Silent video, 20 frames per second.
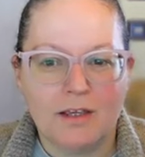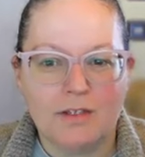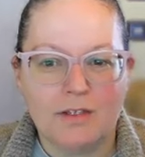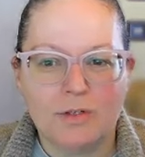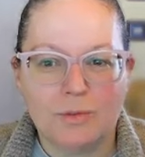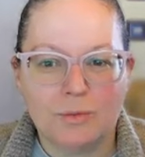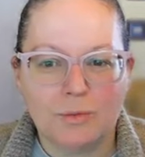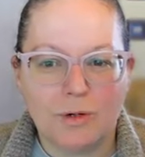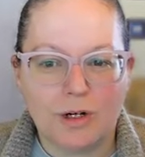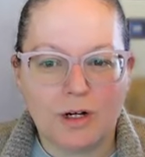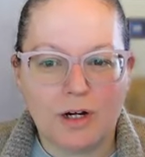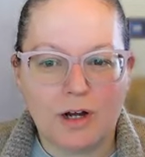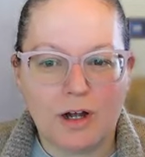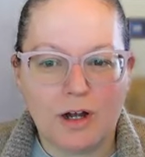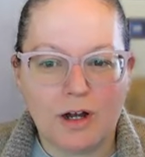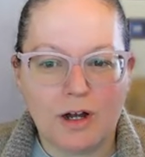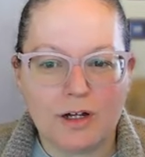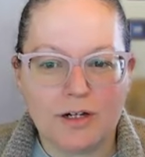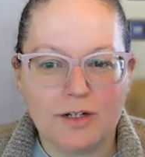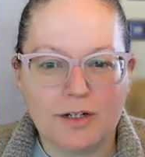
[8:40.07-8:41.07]
You work
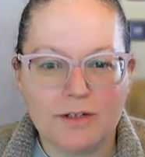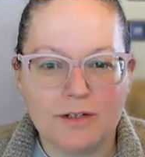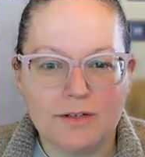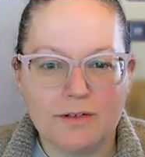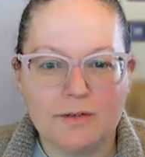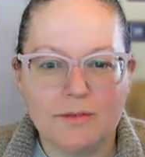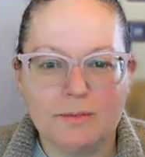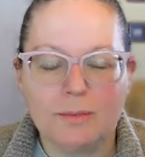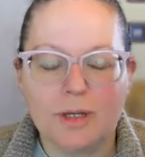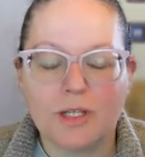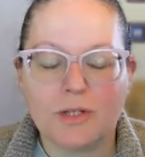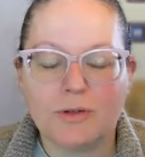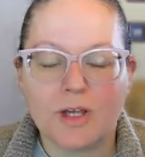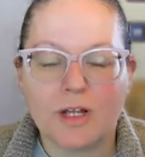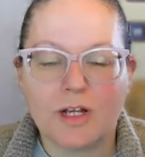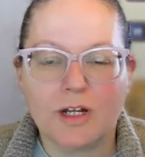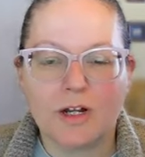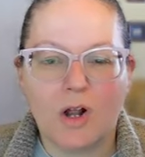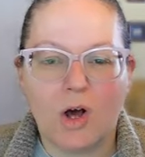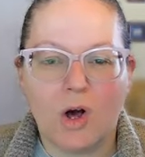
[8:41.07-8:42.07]
hard, but you
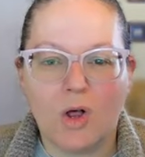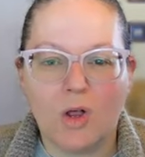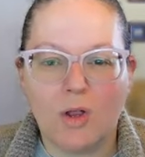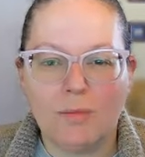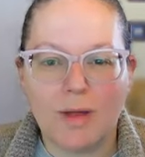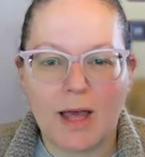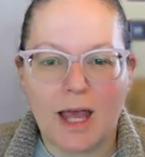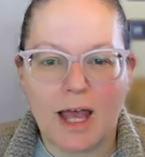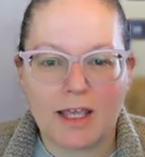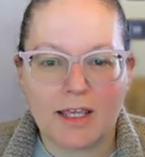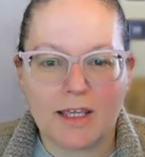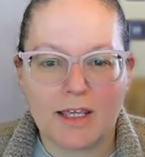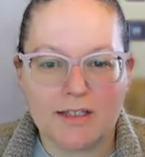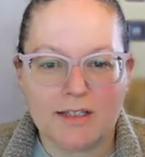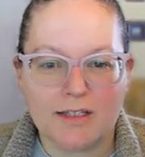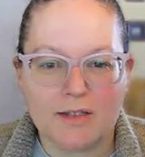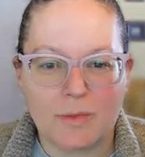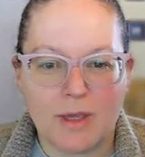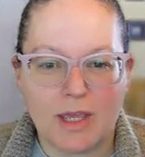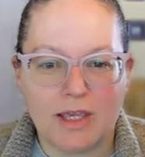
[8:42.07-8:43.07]
get it all back in
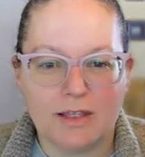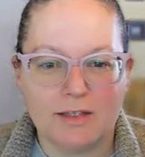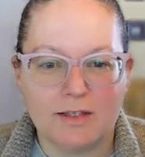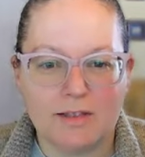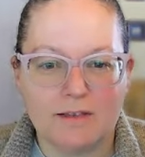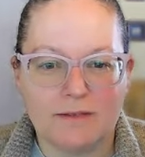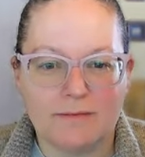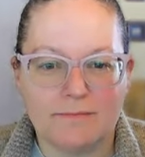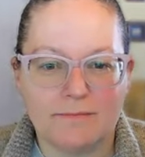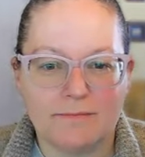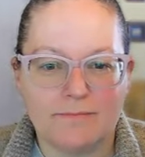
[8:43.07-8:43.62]
spades.